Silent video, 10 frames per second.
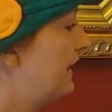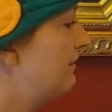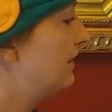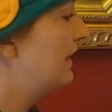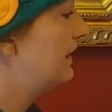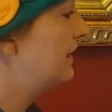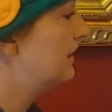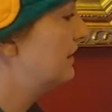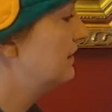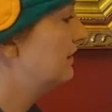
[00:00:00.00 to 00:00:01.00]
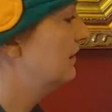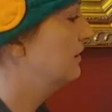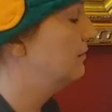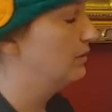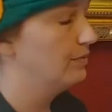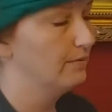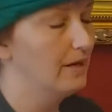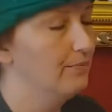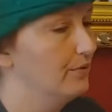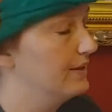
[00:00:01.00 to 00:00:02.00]
8 right here. I'm going to put
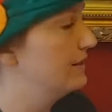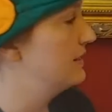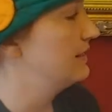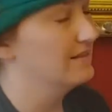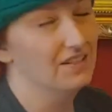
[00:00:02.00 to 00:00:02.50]
my parentheses,